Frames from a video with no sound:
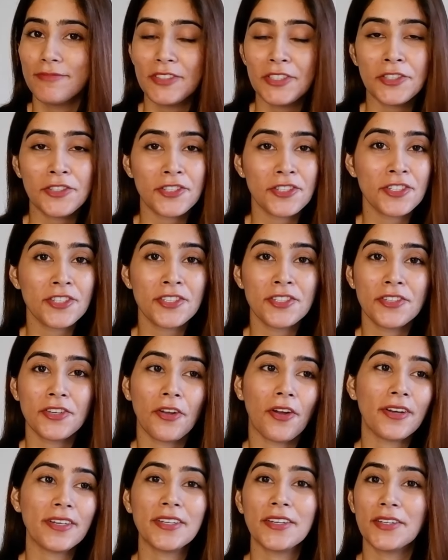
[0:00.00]
you're just
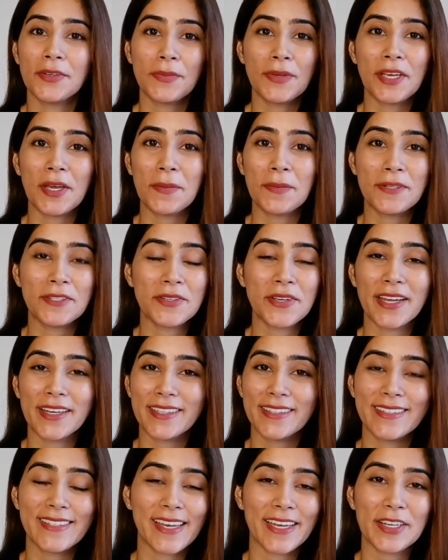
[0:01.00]
not going to be able to
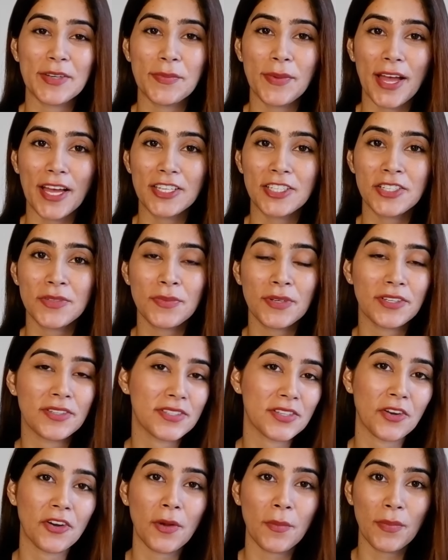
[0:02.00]
get inside a pageant
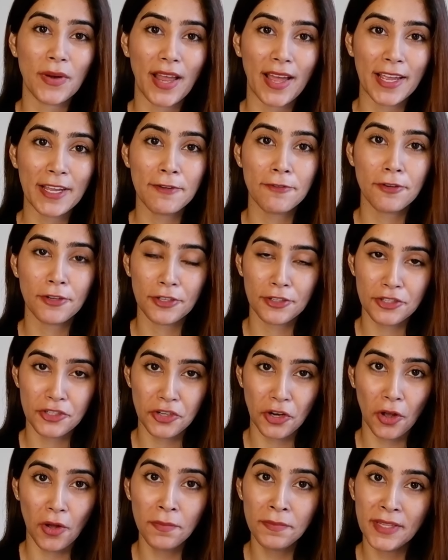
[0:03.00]
because you're applying for a
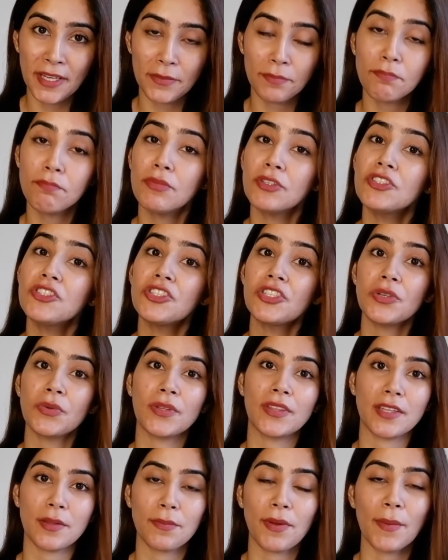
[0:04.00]
job that puts you
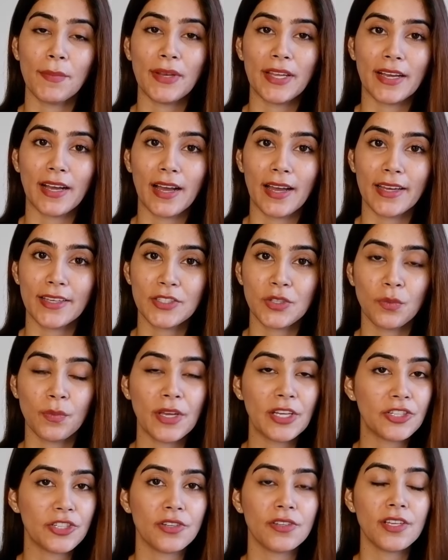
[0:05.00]
in the public eye. So
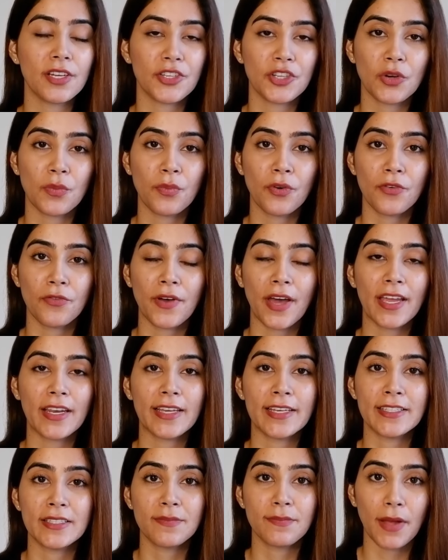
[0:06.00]
make sure that your profile
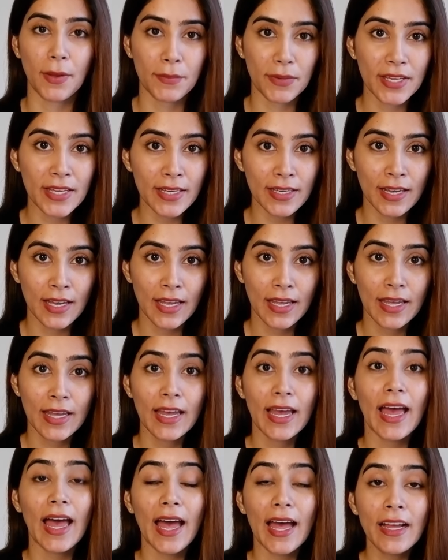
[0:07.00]
is public.
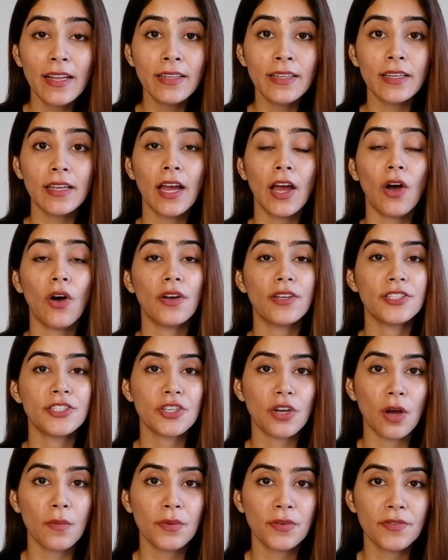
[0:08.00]
And on
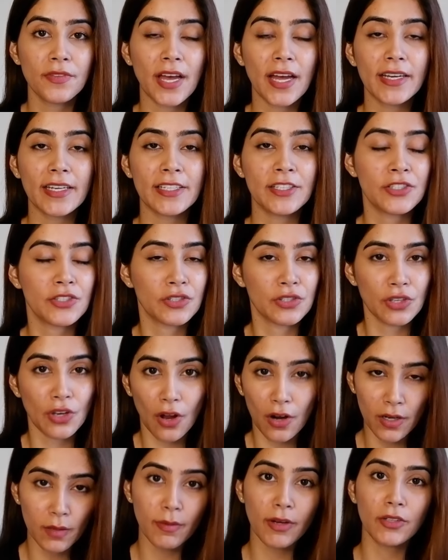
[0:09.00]
top of that, it's
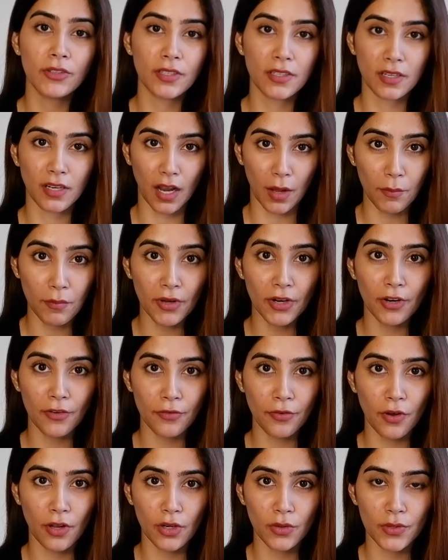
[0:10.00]
not about the number of
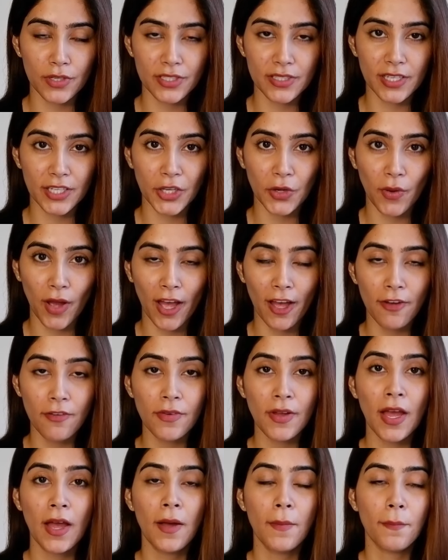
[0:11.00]
followers that you
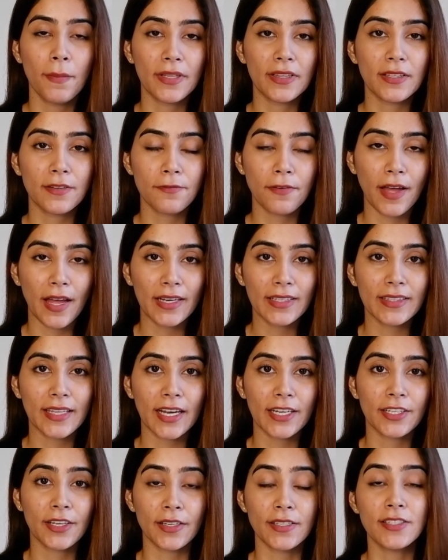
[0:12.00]
have, but the fact
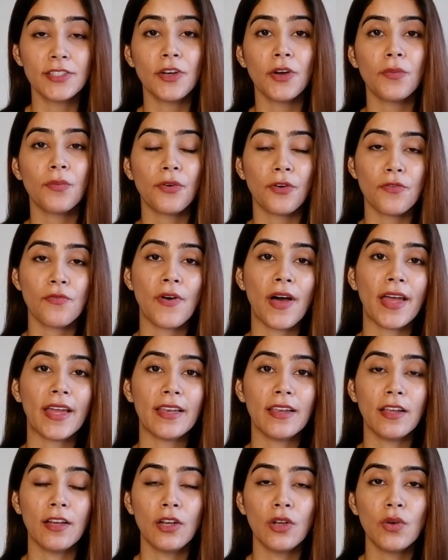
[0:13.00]
that does your
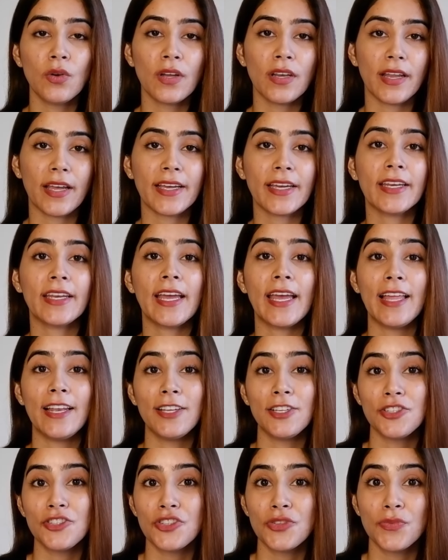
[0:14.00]
profile look like an
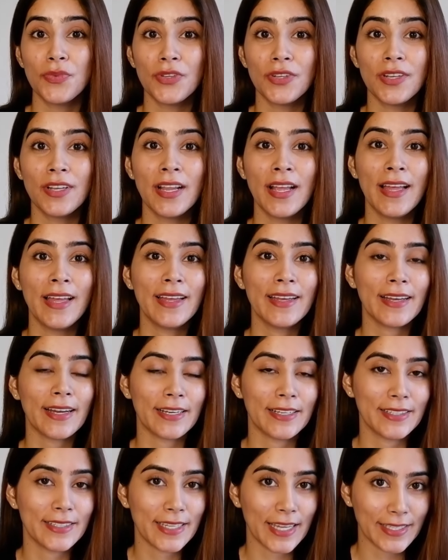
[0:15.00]
eligible
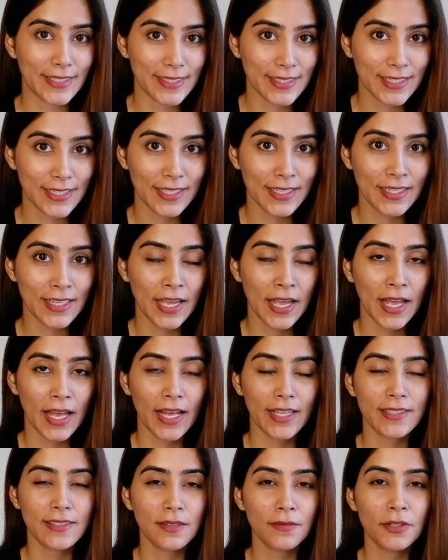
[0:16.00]
contestant
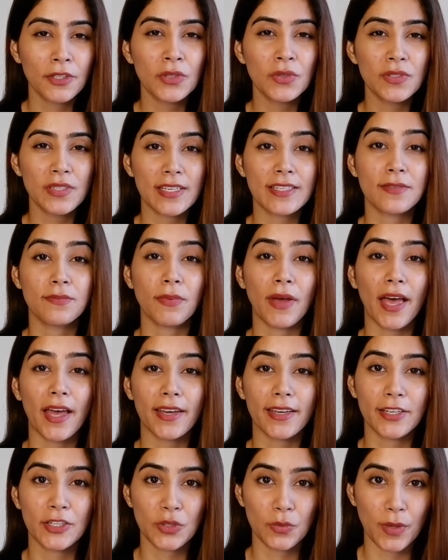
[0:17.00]
and someone who's
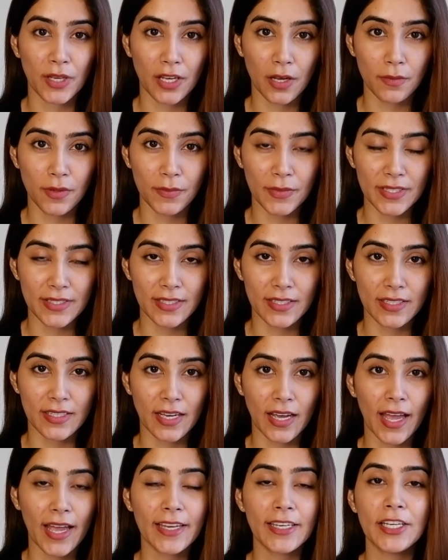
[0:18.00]
aspiring to become a Miss
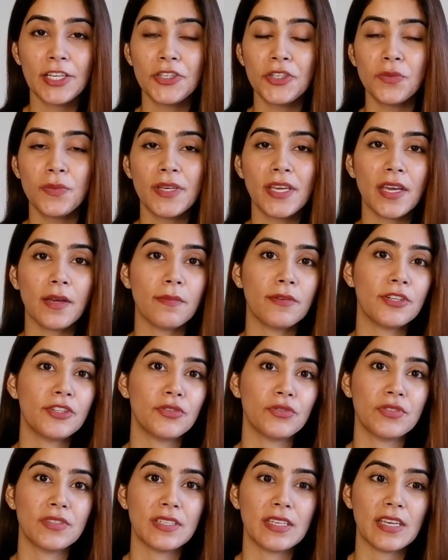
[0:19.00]
India. I need to be able
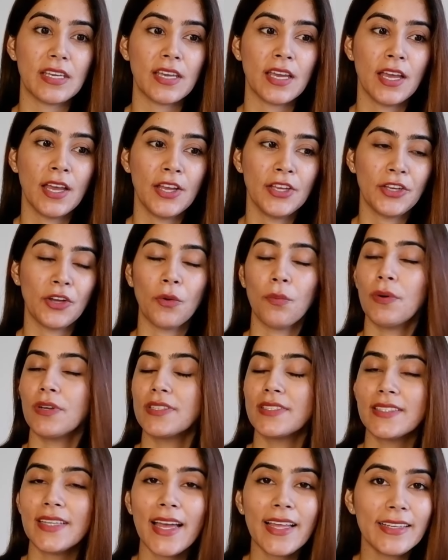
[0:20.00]
to see your
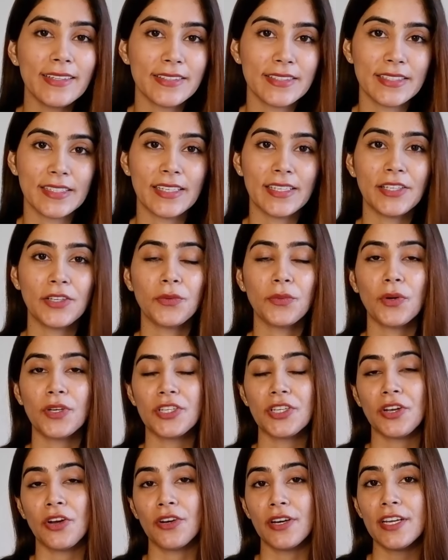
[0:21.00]
personality,
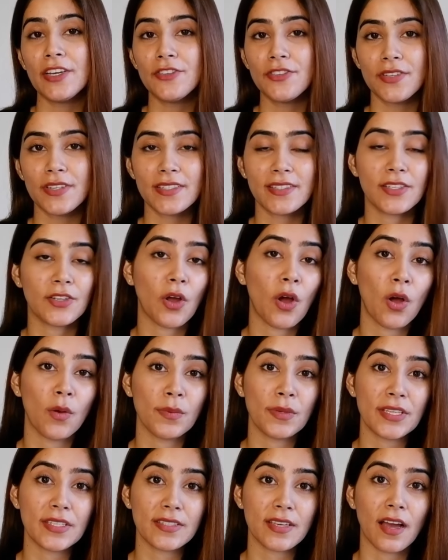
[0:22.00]
what your interests and
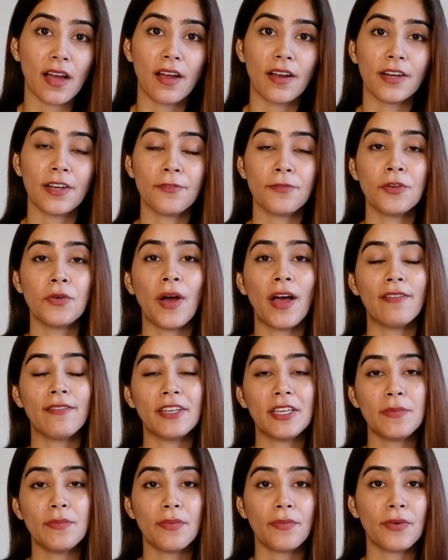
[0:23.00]
hobbies are, if you have
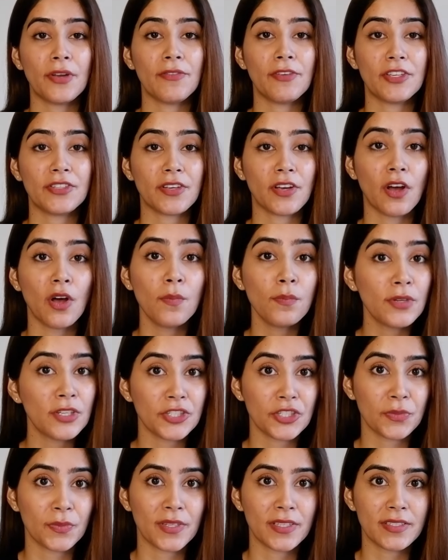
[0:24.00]
any previous
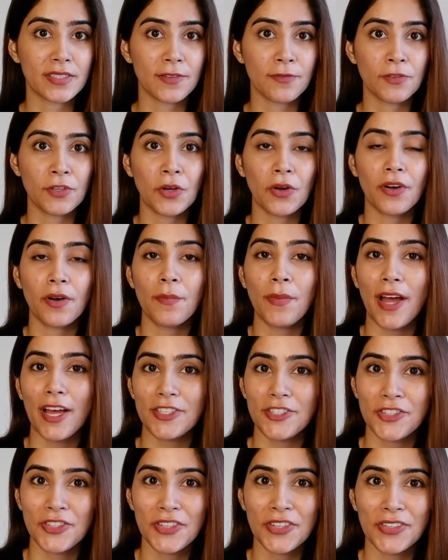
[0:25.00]
accomplishments, if you're a
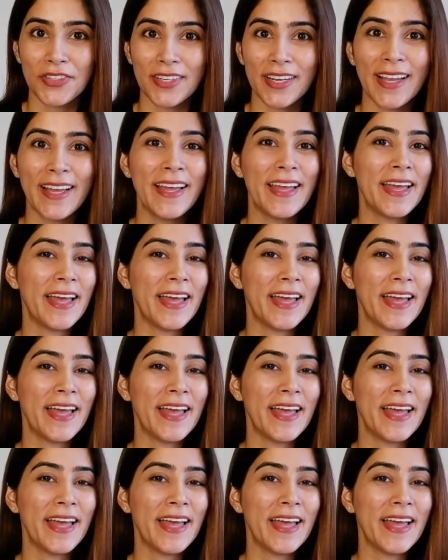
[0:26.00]
pageant girl